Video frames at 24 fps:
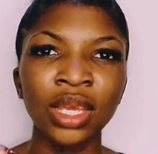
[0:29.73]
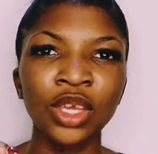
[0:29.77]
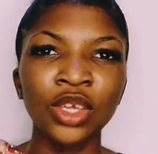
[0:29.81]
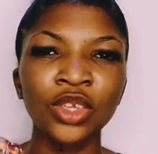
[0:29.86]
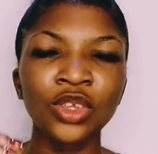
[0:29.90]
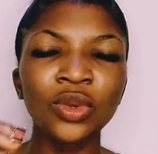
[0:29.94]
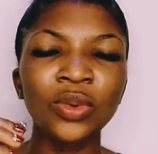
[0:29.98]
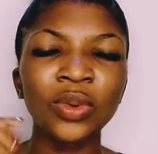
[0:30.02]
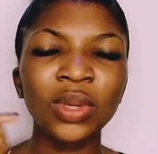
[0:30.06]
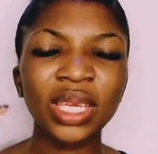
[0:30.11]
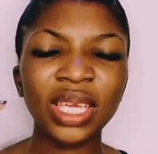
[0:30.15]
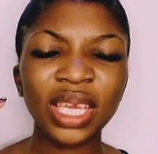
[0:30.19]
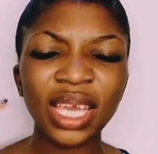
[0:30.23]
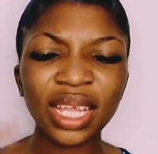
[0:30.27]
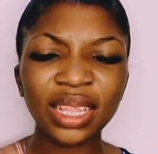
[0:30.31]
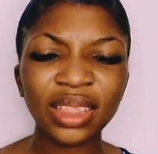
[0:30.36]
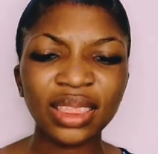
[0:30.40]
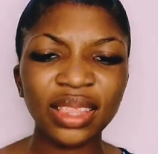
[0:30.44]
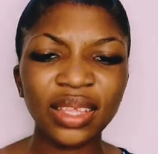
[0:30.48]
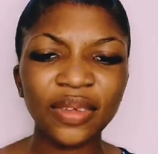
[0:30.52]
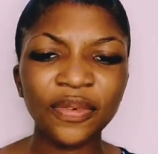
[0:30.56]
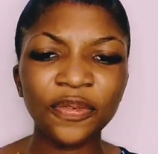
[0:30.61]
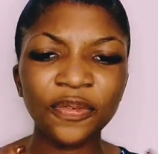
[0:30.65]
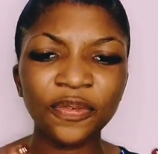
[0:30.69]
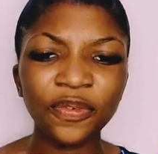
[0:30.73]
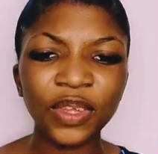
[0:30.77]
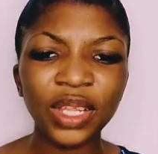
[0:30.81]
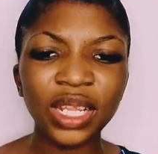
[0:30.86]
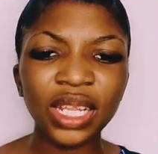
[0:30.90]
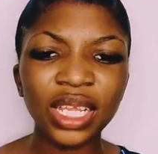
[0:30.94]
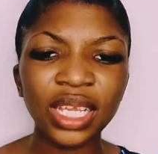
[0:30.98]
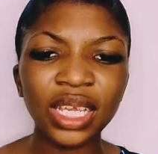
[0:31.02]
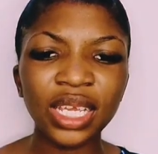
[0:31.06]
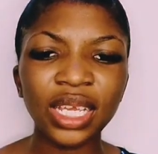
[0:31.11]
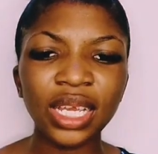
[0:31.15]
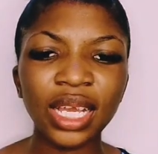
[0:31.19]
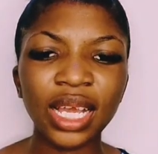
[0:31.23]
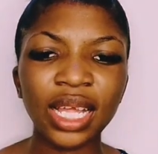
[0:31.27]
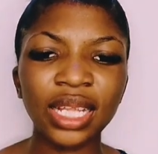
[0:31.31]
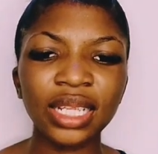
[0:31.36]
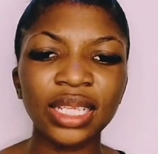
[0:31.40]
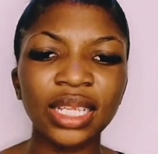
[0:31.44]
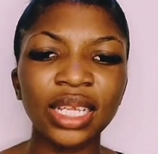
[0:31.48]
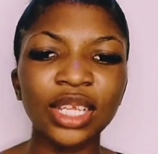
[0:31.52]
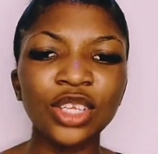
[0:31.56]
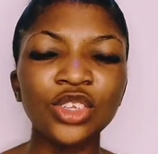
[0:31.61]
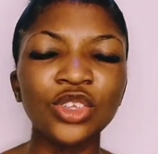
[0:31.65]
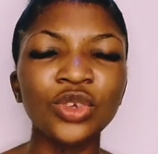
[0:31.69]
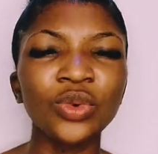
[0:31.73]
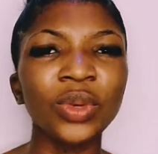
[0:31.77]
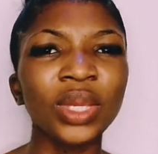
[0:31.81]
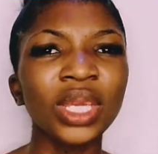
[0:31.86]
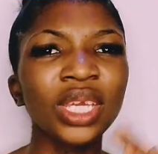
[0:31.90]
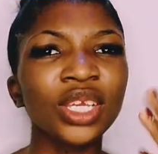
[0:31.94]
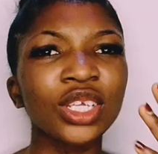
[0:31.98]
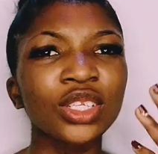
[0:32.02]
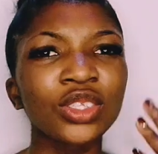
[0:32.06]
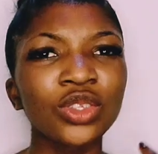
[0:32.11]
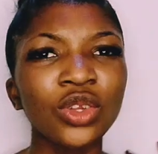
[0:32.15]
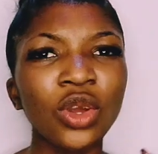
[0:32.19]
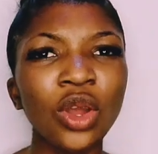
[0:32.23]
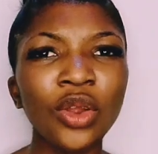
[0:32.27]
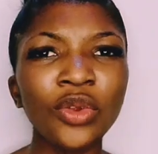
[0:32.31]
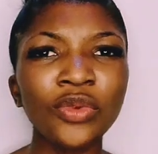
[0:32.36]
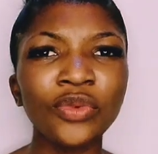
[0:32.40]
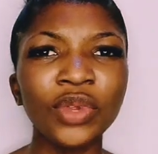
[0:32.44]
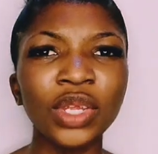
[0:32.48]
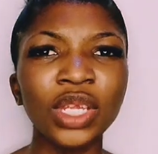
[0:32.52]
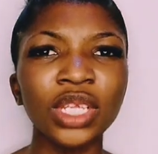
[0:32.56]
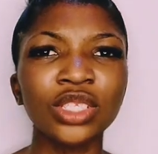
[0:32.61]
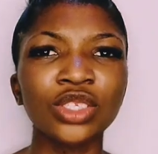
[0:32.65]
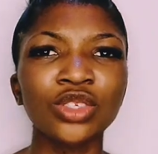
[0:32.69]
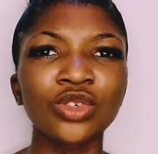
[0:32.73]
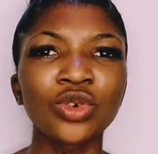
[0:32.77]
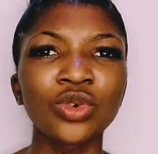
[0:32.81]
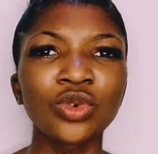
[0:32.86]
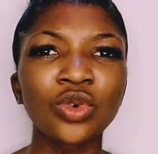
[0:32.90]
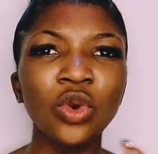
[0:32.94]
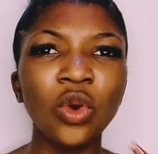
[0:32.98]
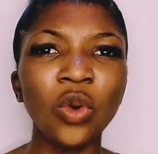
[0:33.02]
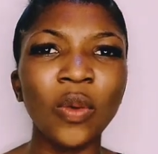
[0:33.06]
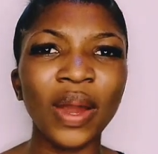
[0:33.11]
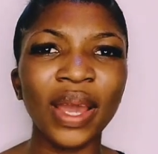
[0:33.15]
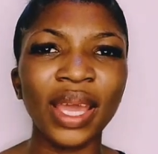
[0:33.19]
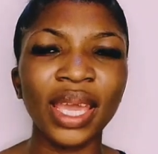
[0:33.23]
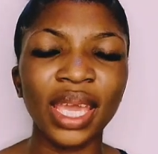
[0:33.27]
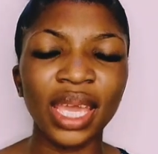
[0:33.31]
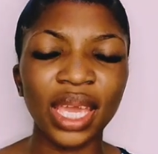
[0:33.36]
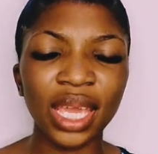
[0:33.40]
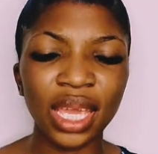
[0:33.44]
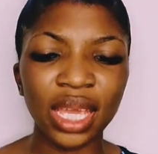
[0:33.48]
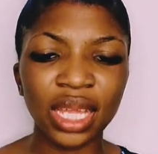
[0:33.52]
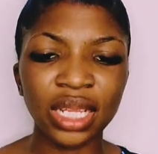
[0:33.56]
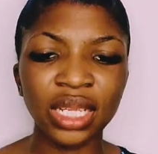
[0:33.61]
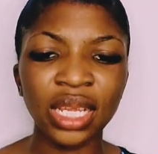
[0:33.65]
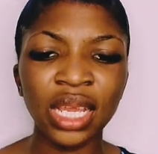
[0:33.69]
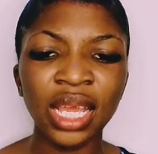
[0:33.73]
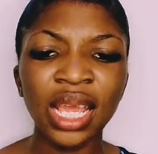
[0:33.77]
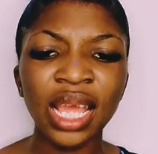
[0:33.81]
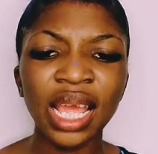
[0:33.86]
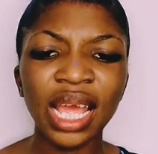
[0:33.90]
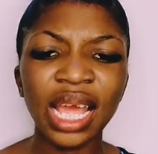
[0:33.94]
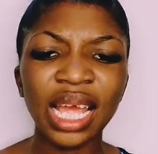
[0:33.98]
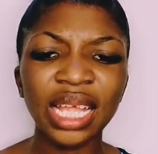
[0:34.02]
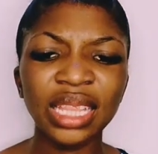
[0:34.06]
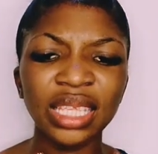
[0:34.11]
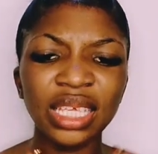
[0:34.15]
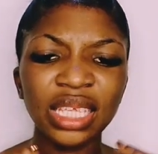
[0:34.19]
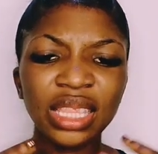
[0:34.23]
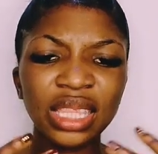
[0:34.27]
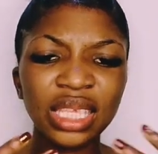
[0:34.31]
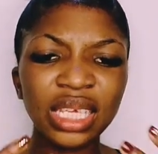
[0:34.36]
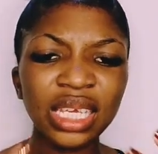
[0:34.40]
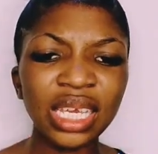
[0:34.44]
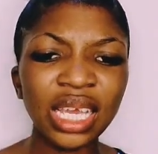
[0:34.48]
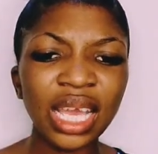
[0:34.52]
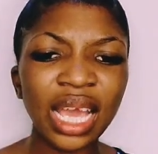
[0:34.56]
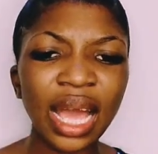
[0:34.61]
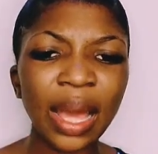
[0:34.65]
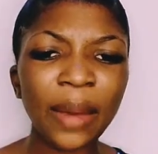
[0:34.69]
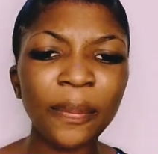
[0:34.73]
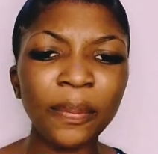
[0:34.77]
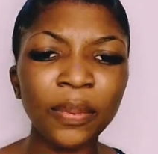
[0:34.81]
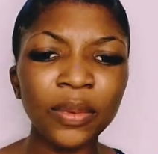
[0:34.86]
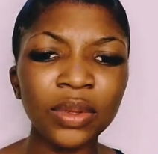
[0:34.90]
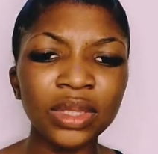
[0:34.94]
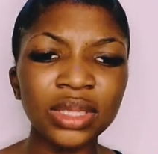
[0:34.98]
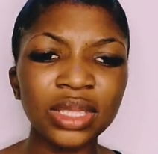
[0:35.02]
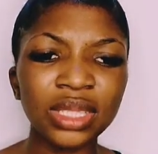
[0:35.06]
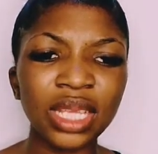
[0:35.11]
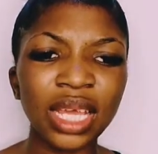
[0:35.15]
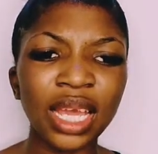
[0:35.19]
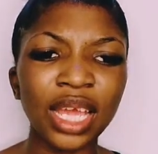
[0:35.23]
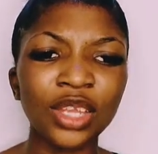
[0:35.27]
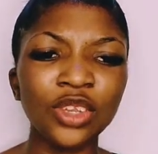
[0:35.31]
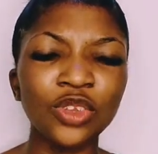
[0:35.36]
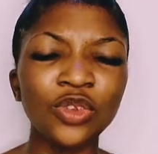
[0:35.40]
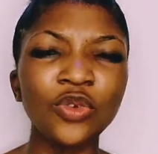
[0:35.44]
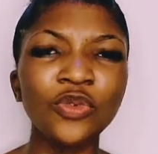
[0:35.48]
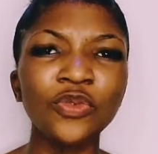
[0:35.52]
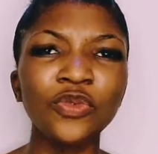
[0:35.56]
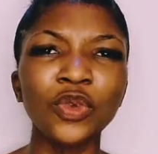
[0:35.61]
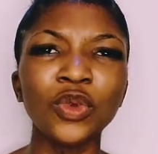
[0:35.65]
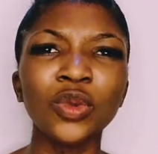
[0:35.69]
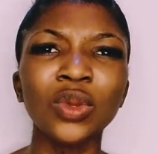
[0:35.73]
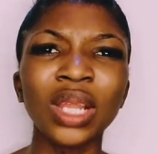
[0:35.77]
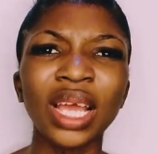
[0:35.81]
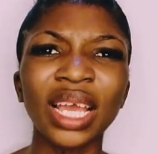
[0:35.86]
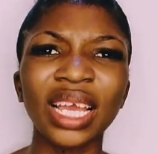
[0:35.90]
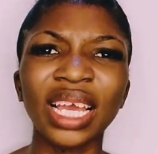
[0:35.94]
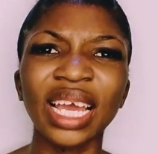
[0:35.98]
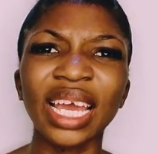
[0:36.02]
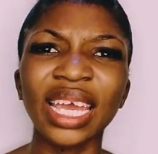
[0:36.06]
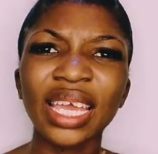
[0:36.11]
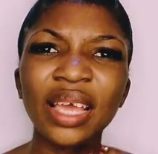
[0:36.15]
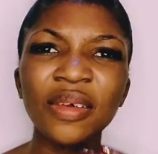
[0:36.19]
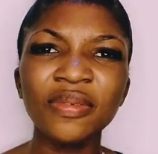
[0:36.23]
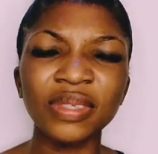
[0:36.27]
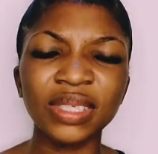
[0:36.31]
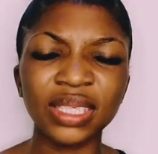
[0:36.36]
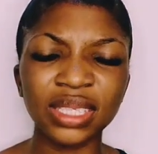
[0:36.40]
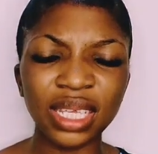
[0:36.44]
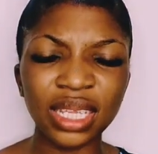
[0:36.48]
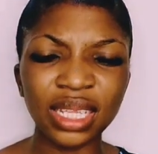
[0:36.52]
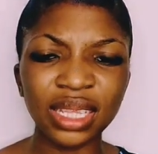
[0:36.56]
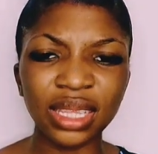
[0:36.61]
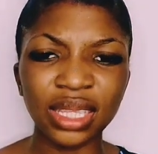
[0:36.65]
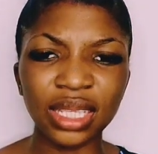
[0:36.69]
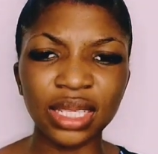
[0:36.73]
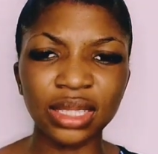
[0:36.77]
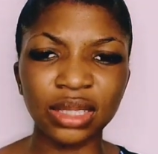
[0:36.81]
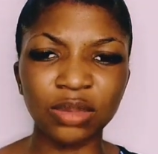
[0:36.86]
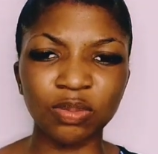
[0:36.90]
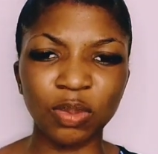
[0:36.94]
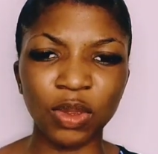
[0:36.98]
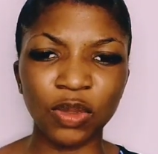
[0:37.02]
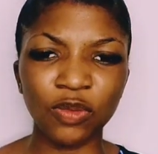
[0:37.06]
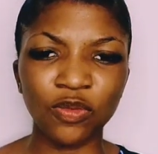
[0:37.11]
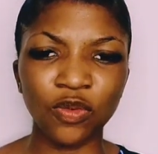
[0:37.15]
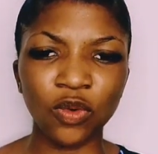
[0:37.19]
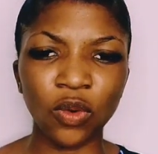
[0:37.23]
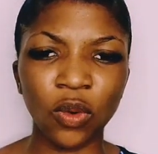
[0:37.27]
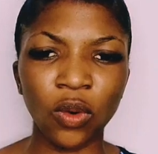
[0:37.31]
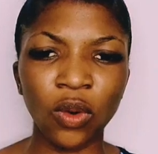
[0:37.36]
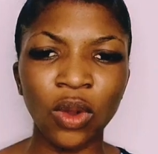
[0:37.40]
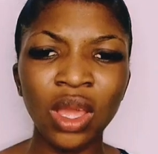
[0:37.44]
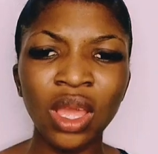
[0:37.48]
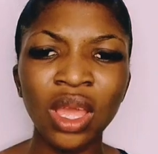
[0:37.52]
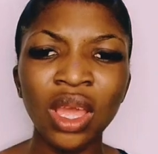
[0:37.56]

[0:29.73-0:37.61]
You get the feeling and then you ignore it, you go ahead, and the thing happens and you feel like, I have seen this before.